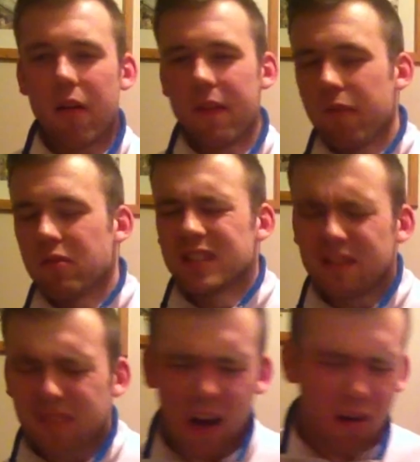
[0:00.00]
and then
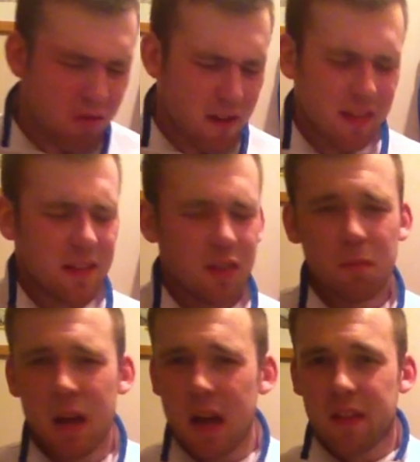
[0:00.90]
receive that criticism
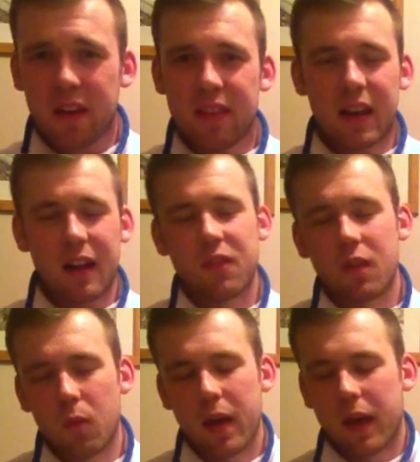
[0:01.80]
that he did after
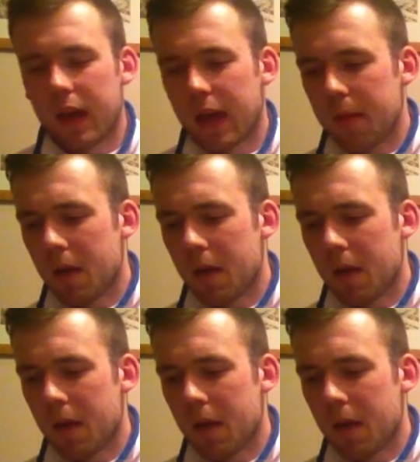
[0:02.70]
the Wigan game.